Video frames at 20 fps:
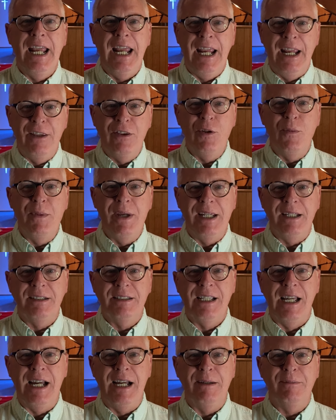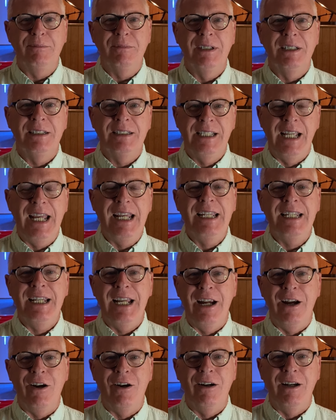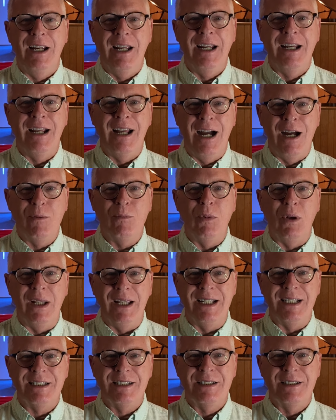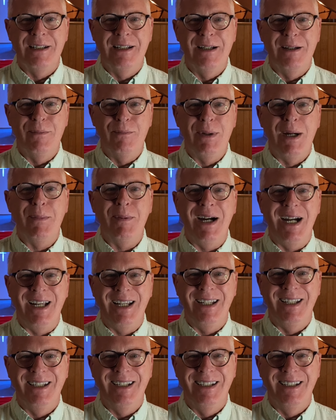In the meantime, take care and God bless. Bye-bye.